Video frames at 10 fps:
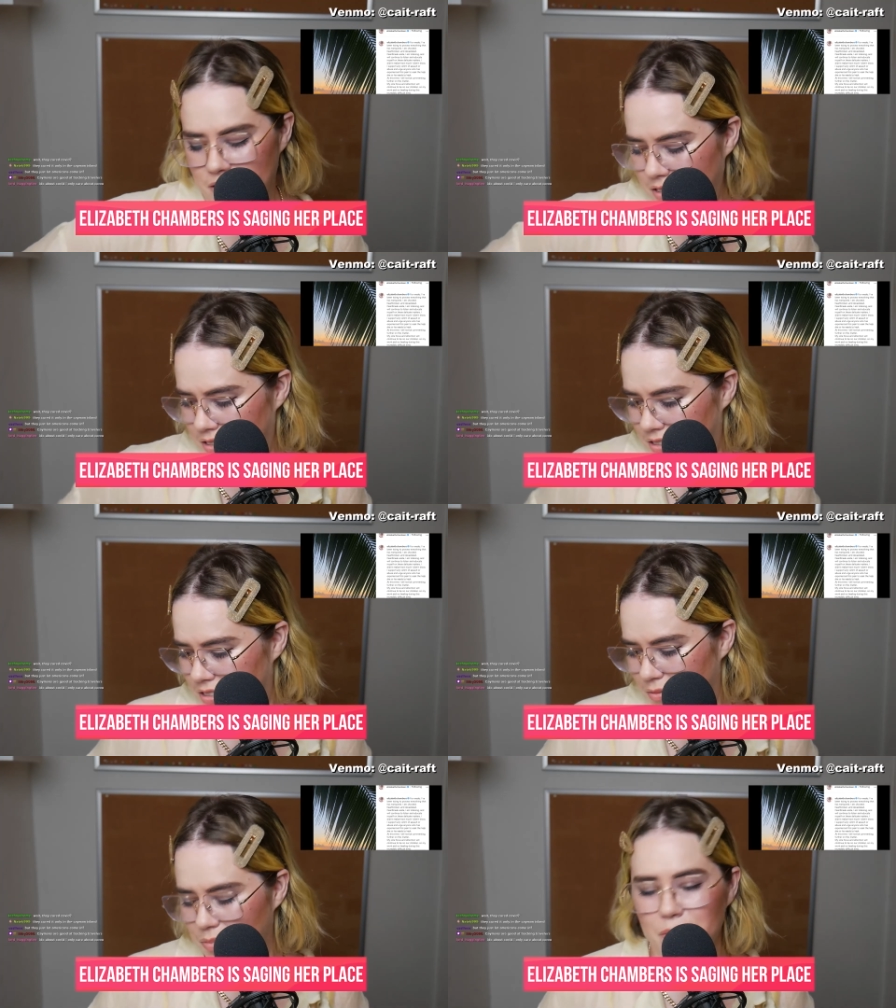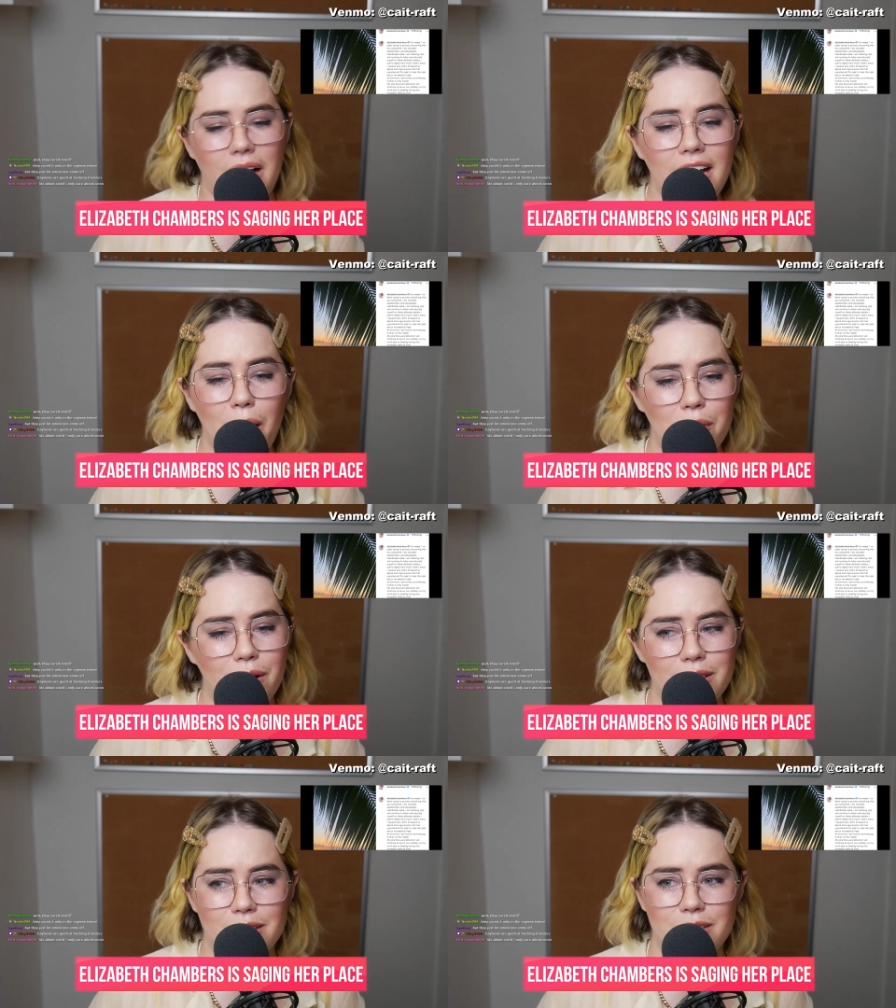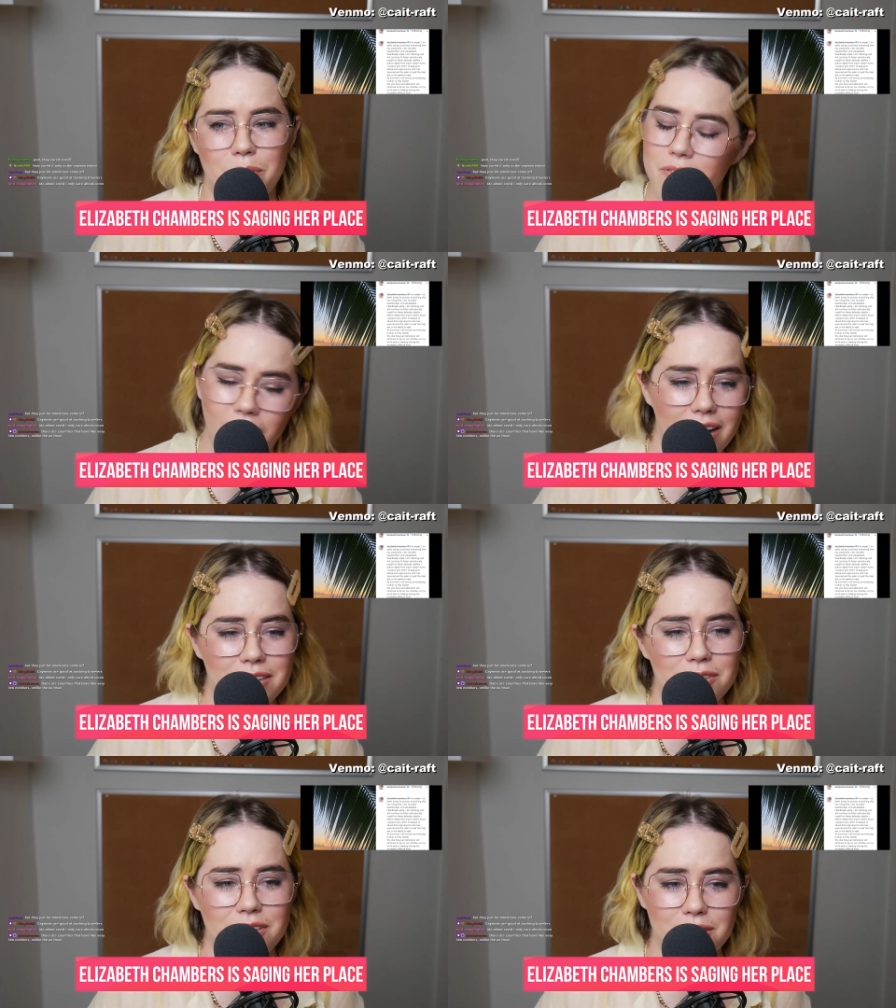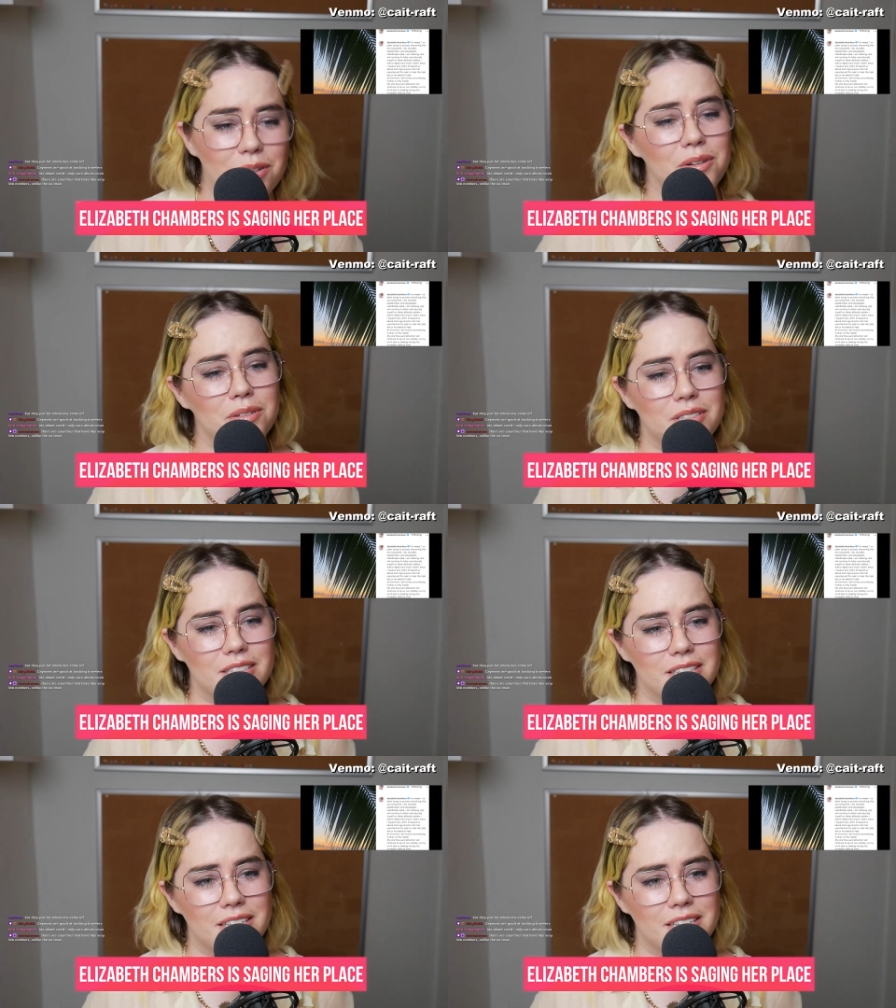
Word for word: All right. But right now we've got we've got to do the news.